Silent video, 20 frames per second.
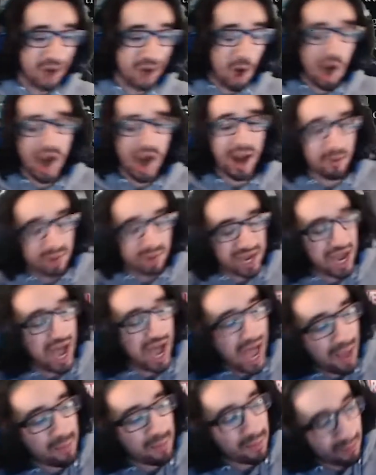All right, we
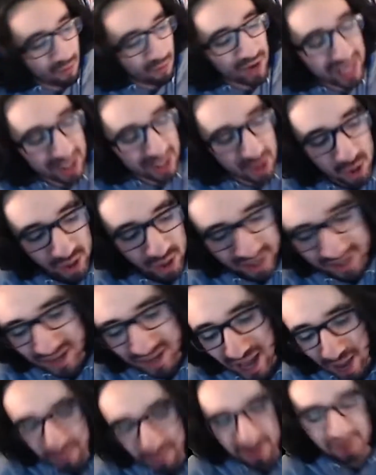got. I'm, we can do it.
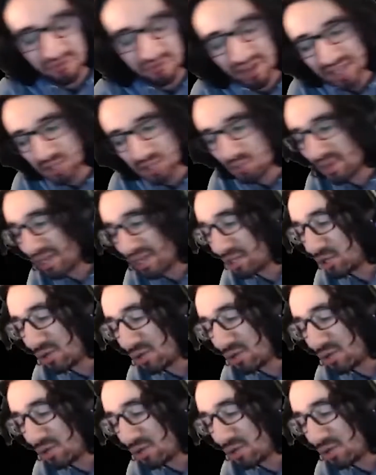I'm convinced we can do